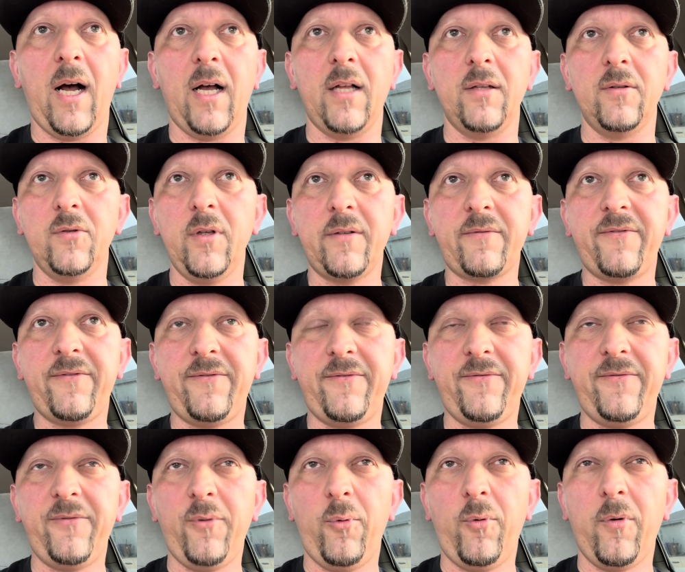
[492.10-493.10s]
look
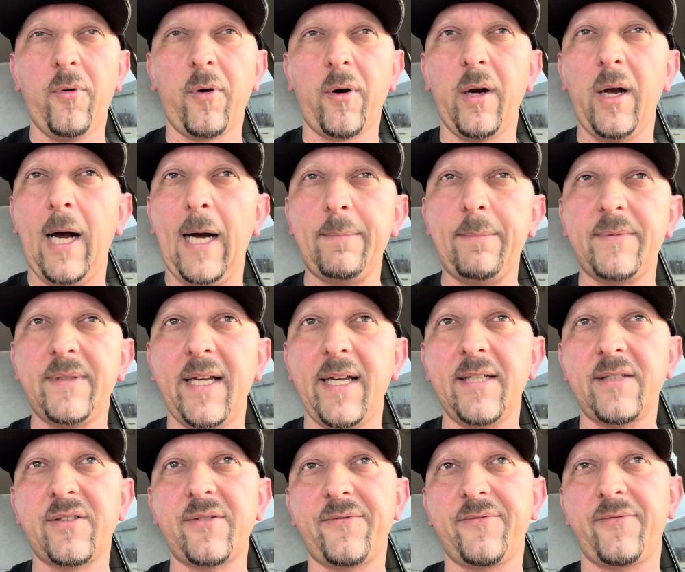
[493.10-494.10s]
for
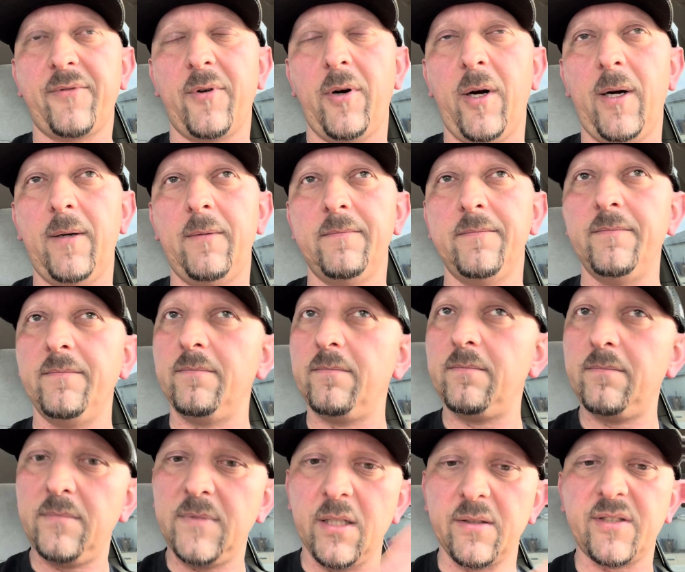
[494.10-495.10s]
updates
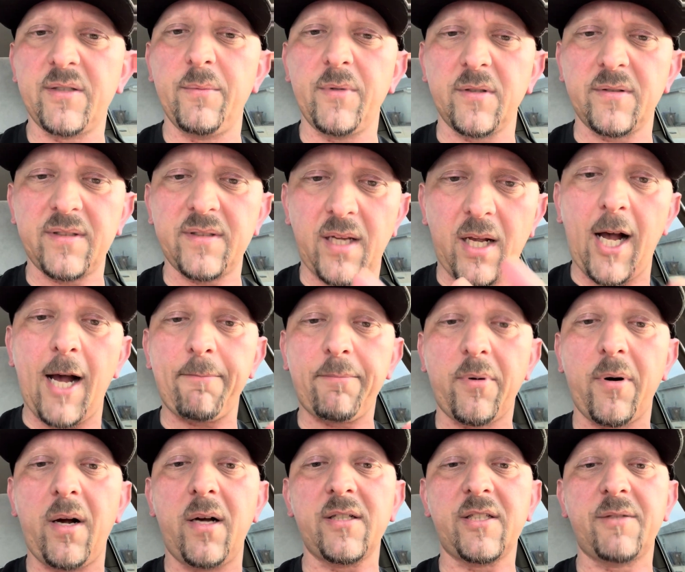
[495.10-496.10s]
from some of their top
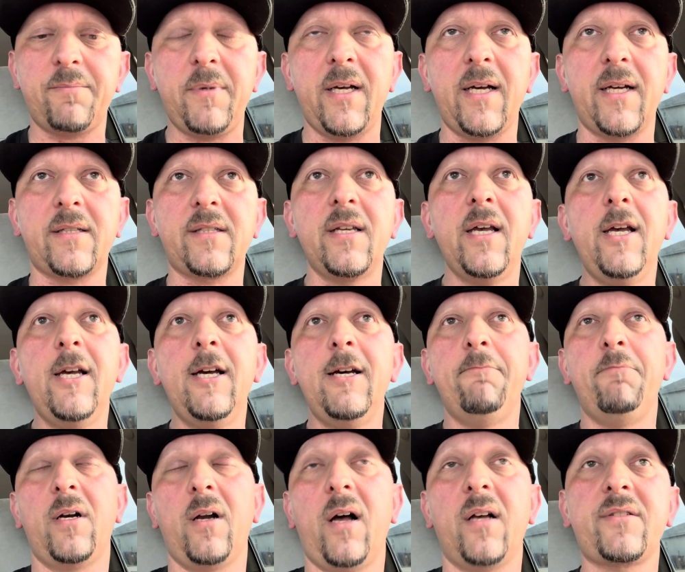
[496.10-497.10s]
prospects,
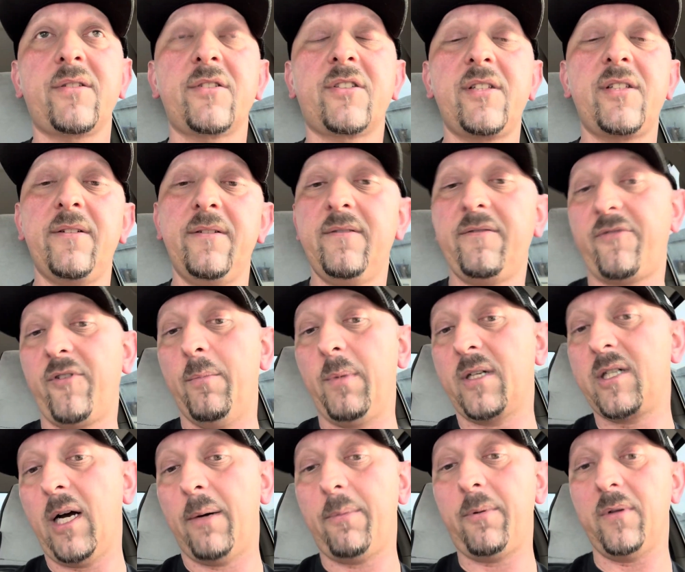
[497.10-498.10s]
but also from a
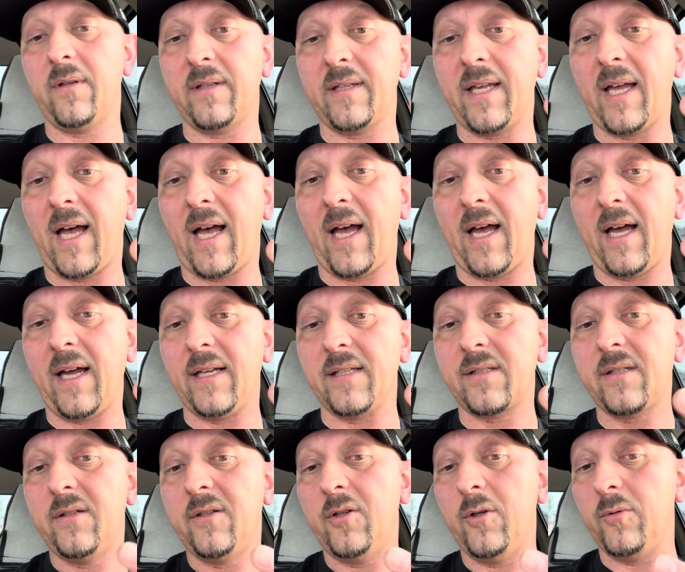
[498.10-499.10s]
couple of the
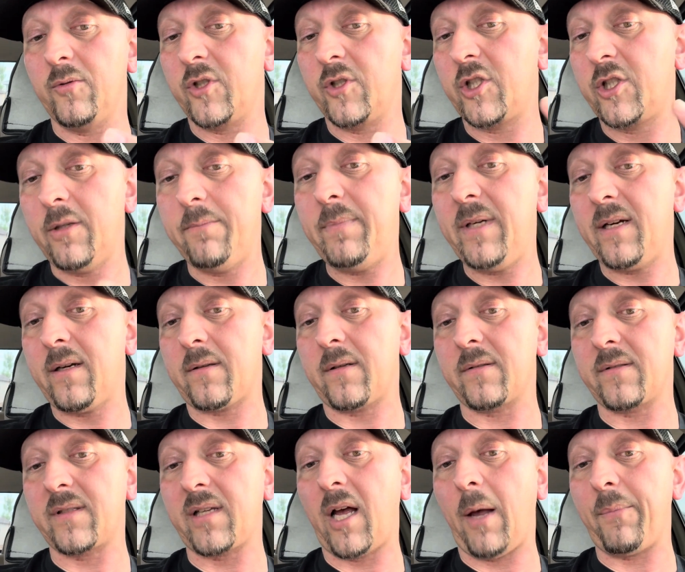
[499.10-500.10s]
guys who should be on their
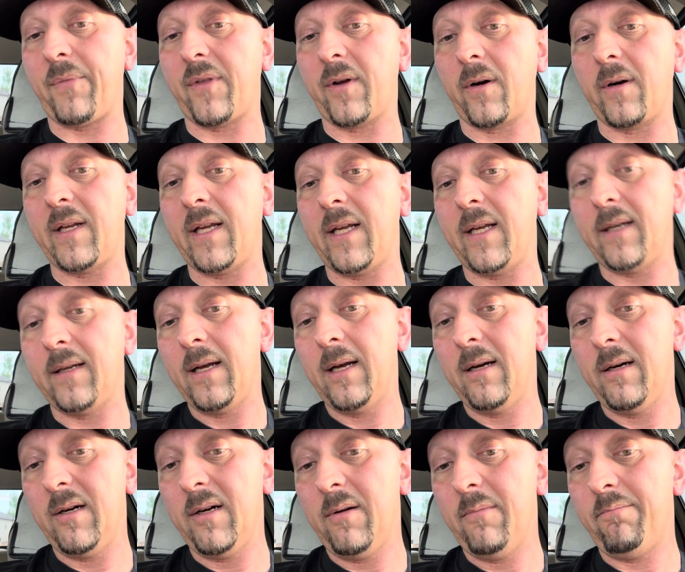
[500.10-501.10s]
top 30
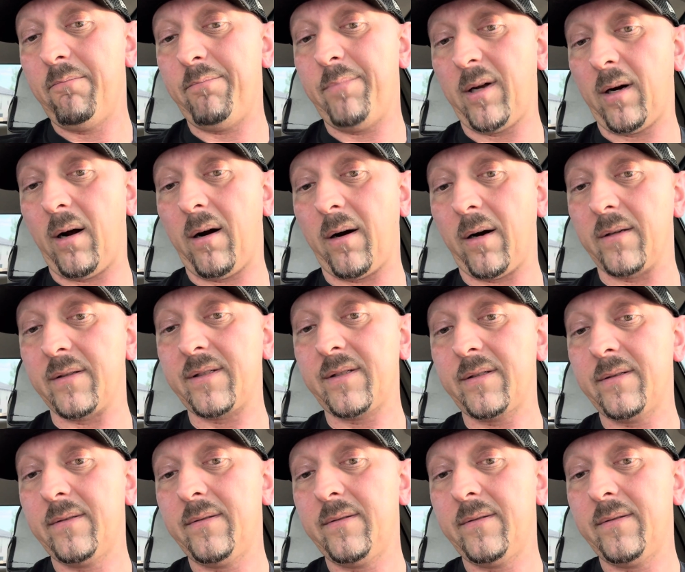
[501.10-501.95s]
but aren't.